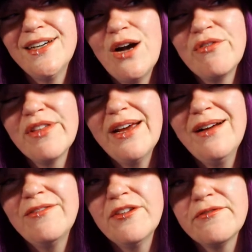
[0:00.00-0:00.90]
Over
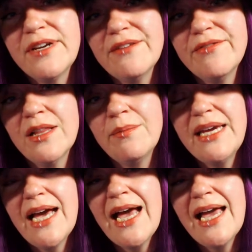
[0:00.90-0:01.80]
there, feel free to follow
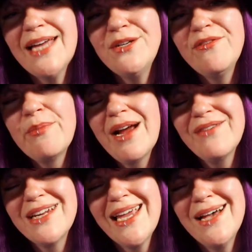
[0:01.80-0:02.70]
me. I do have a
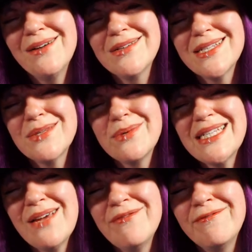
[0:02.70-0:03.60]
private account because otherwise I
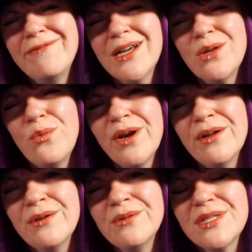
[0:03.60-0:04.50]
get fucking
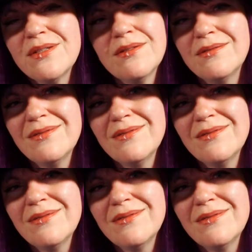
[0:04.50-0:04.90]
weirdos.